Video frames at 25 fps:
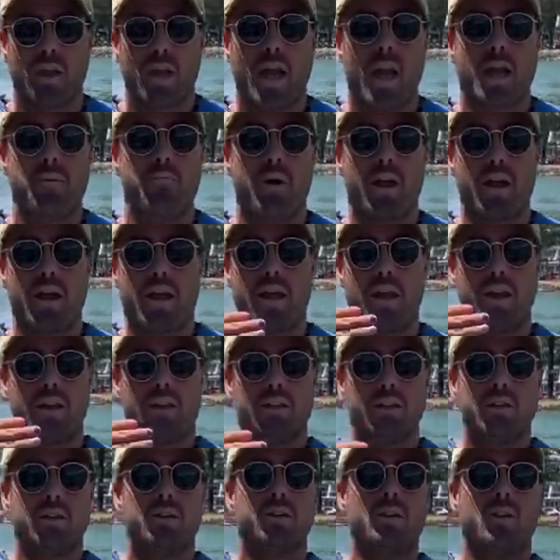and my
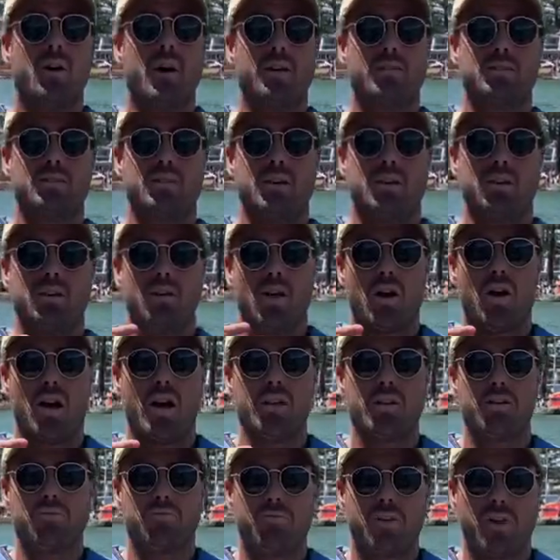head nicely
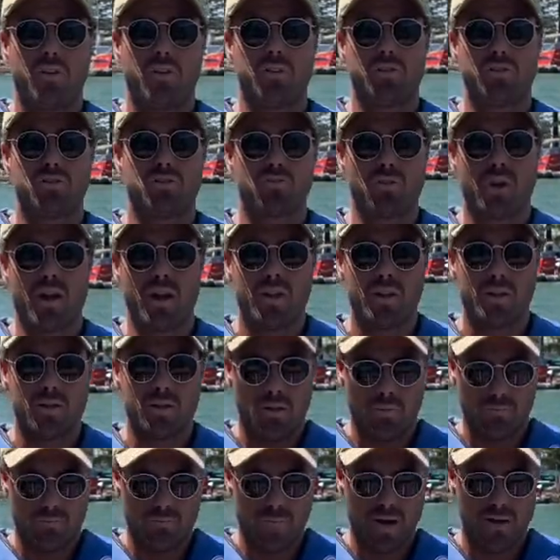aligned, very straight.
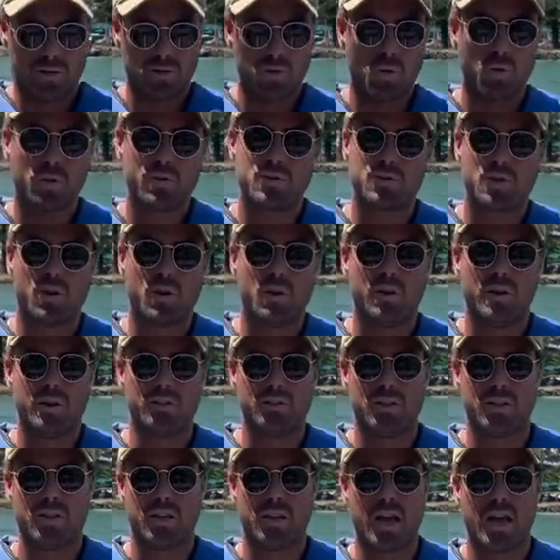My torso is
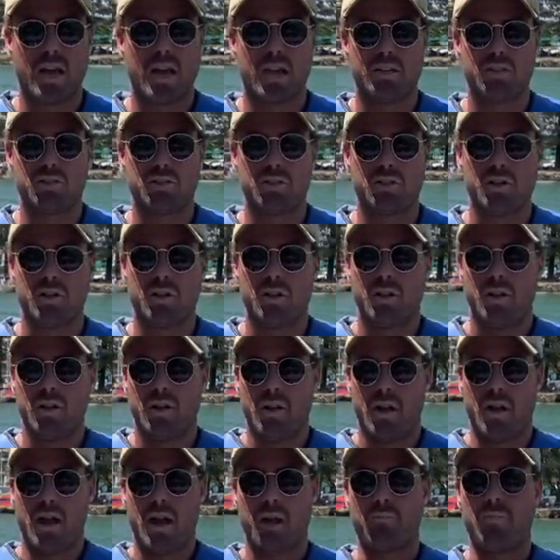engaged
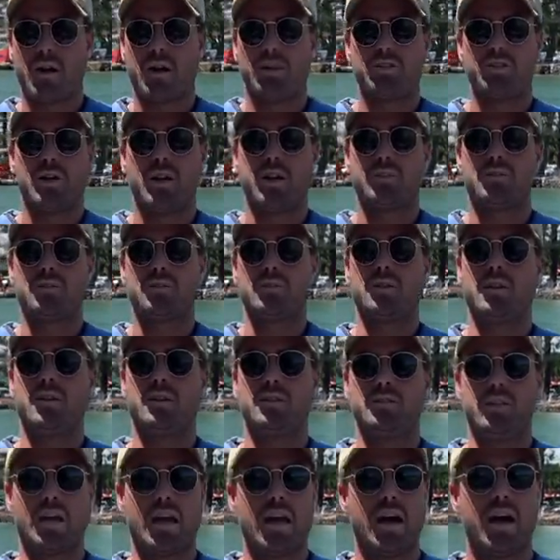and my chest
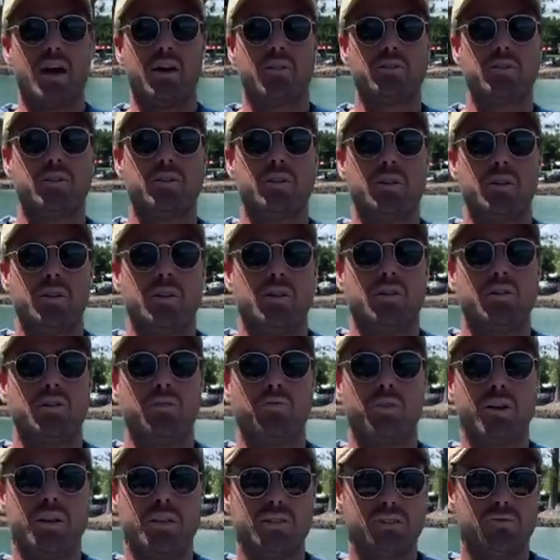is out. The
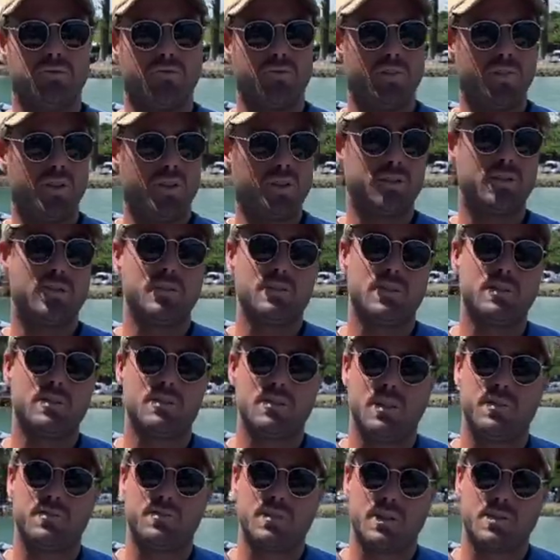reason for this is this
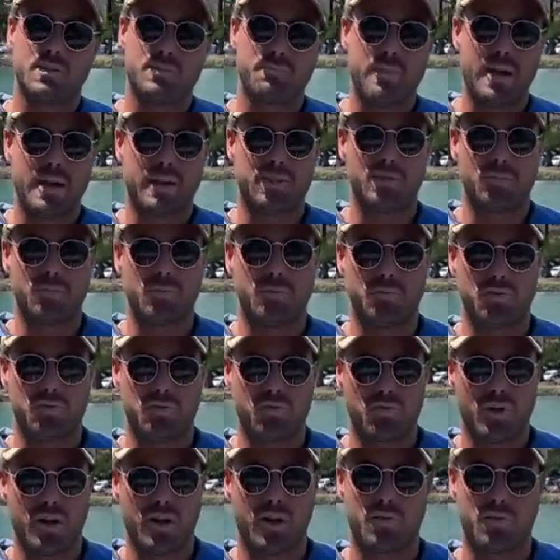gives us maximum
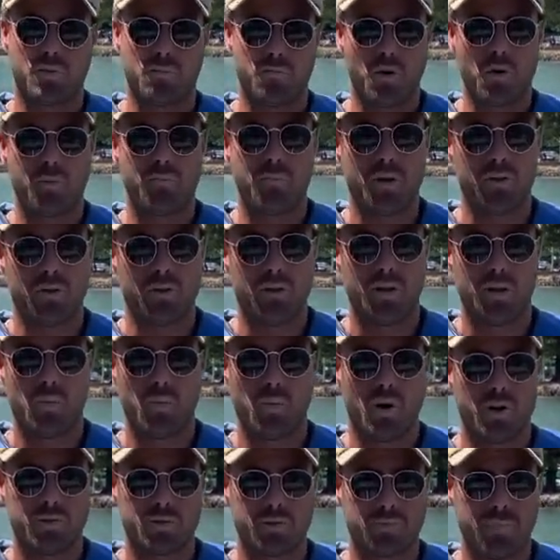strength and mobility
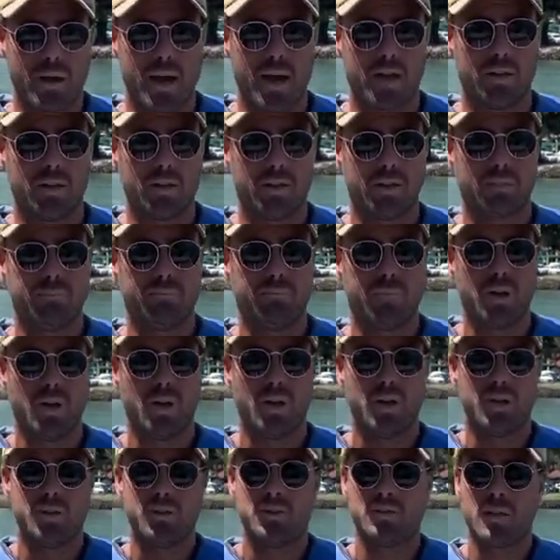whilst paddling.
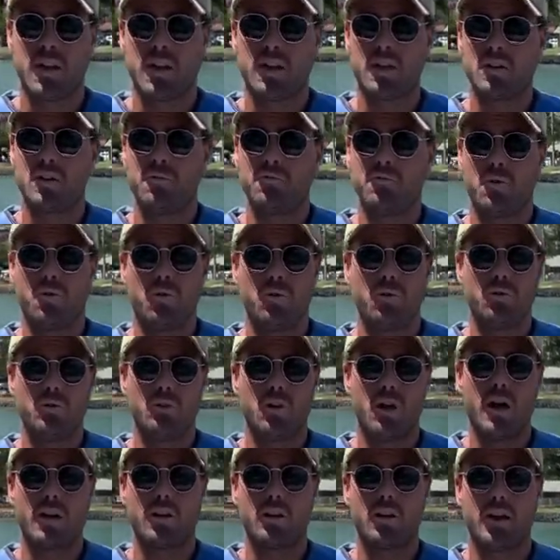Second of all,
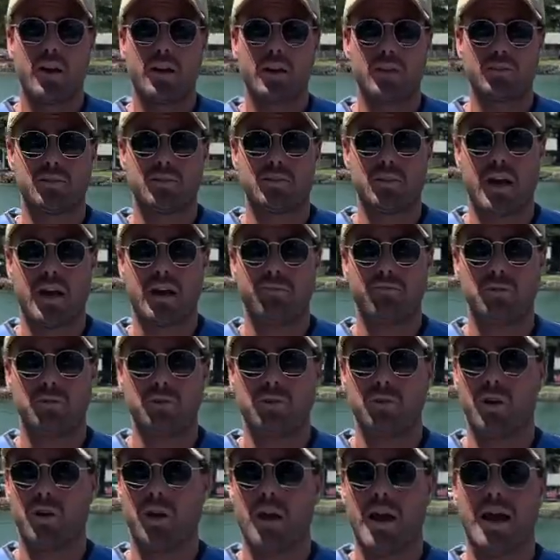I'd like us to have a
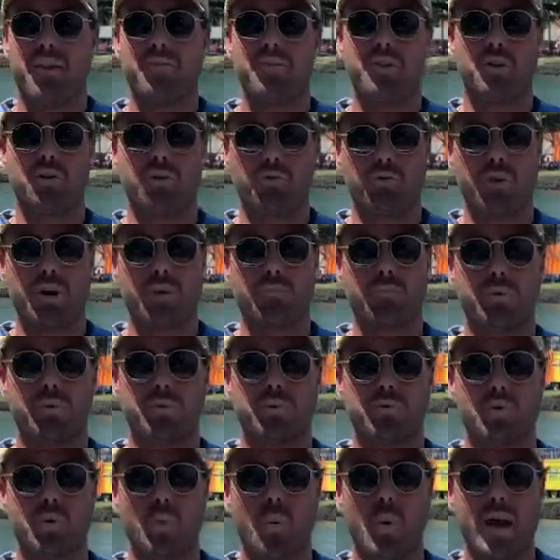look at the grip,
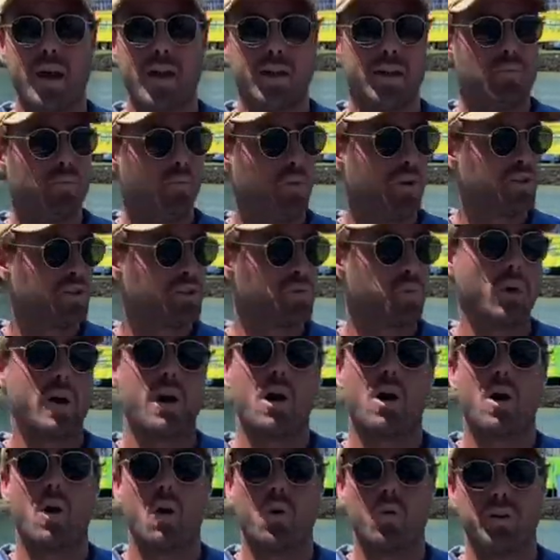the way in which we're
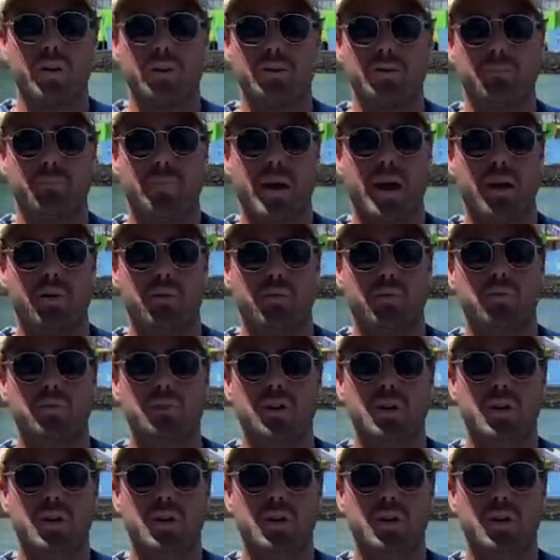holding the paddle.